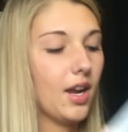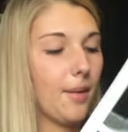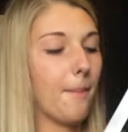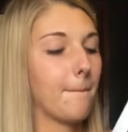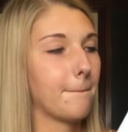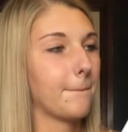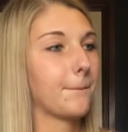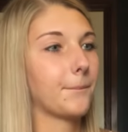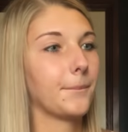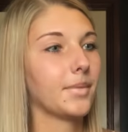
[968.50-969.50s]
Okay
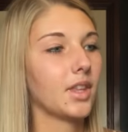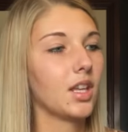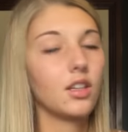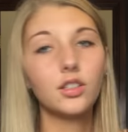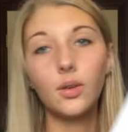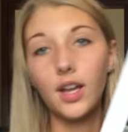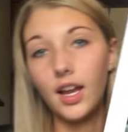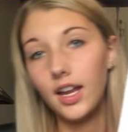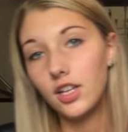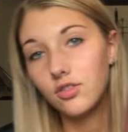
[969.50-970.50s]
also I
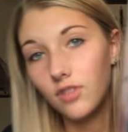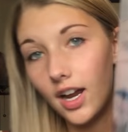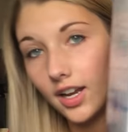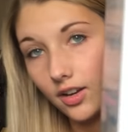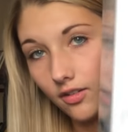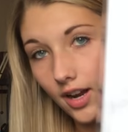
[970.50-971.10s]
got a drying